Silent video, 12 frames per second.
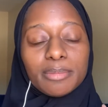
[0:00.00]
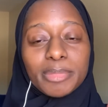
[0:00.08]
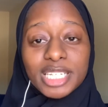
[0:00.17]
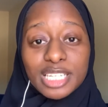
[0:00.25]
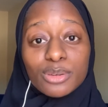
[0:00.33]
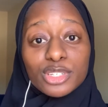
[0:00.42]

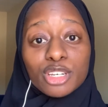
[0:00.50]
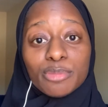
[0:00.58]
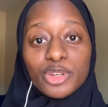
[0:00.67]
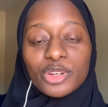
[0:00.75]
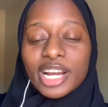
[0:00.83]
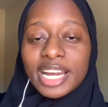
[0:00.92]
Because I was a
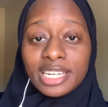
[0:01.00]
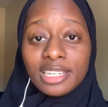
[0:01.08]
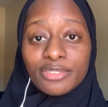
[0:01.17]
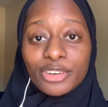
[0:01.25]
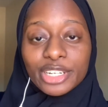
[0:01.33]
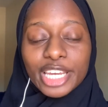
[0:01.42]
commuter, I didn't
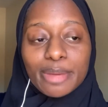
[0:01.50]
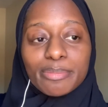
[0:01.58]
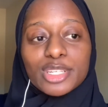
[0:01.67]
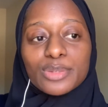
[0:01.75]
live on campus.